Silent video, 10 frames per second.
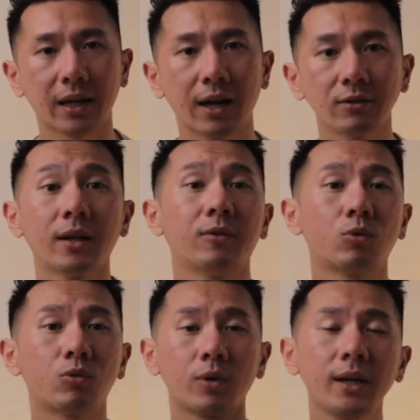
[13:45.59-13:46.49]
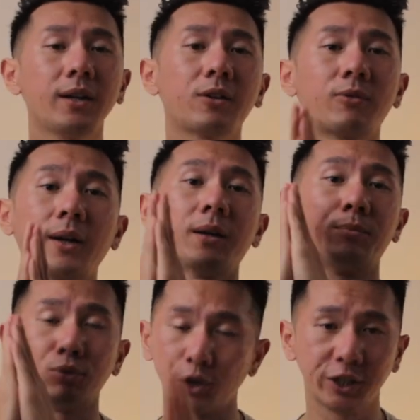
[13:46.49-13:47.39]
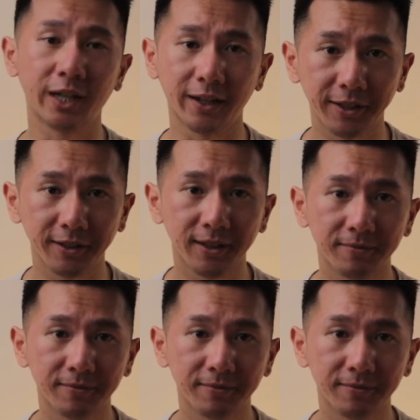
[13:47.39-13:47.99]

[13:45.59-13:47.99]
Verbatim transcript: counts and I greatly, greatly appreciate it.